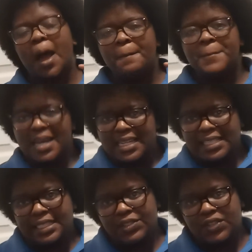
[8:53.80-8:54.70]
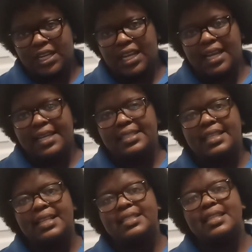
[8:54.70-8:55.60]
ministry, in a
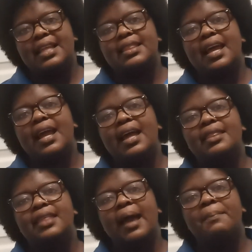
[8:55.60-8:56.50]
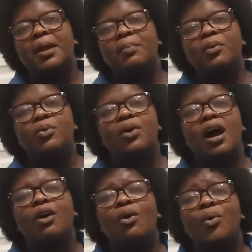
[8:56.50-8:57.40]
sense that there are people who
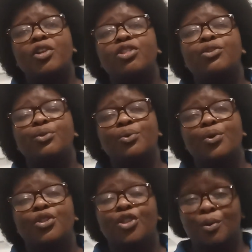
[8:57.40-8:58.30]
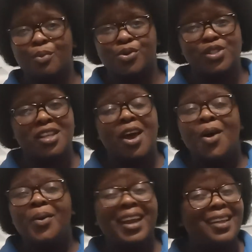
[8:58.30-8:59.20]
are going through the most.
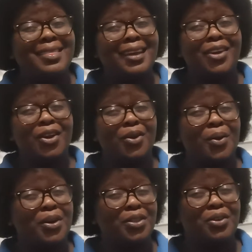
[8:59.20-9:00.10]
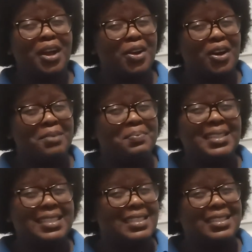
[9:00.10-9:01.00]
When I think you're going through a lot,
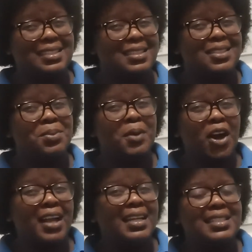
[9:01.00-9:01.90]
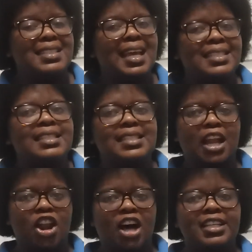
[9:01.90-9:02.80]
but to be honest, yes, it's
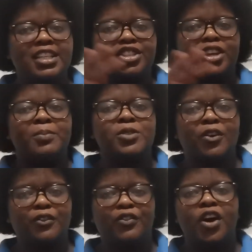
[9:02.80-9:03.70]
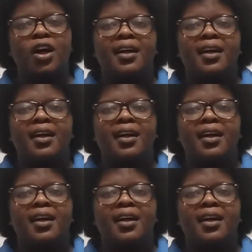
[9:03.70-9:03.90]
a lot in terms of